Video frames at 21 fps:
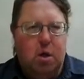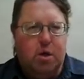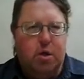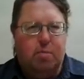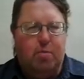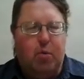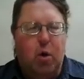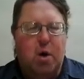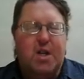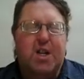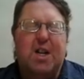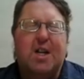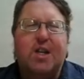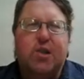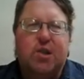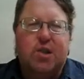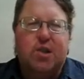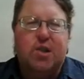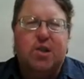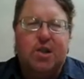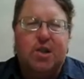It's important to
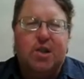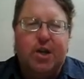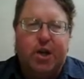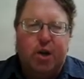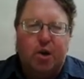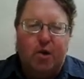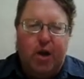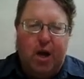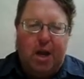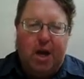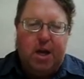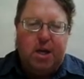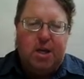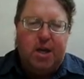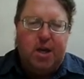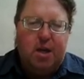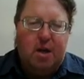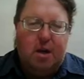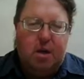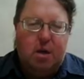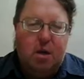consider that
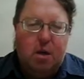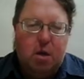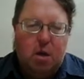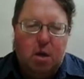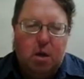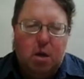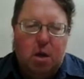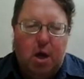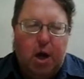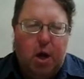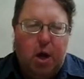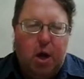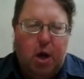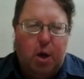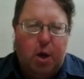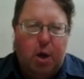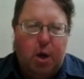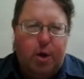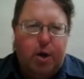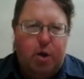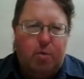idea.
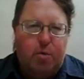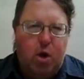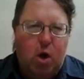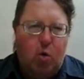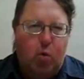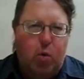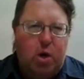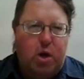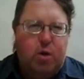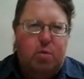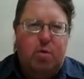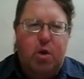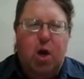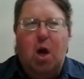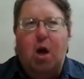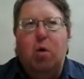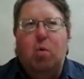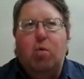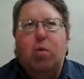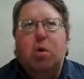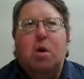How do you know what you
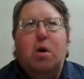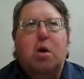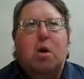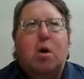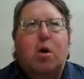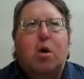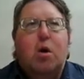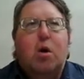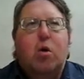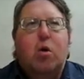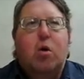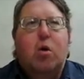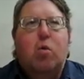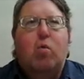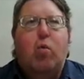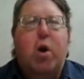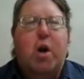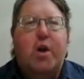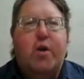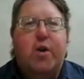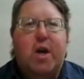know?
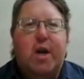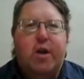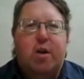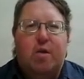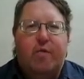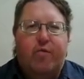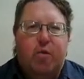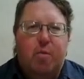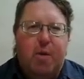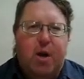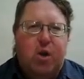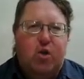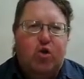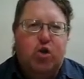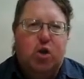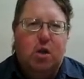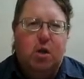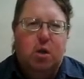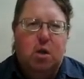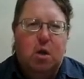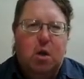Where do you get your
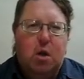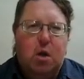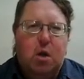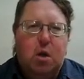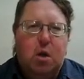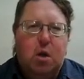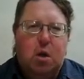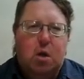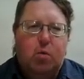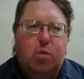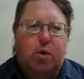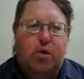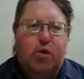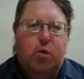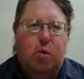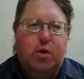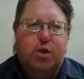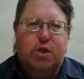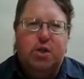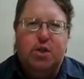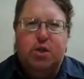information? What
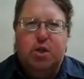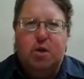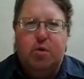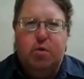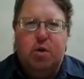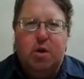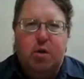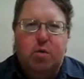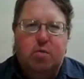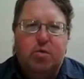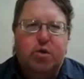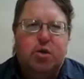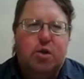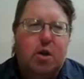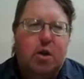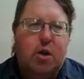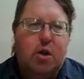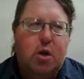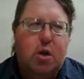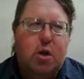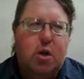sources do you
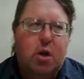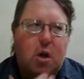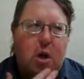use?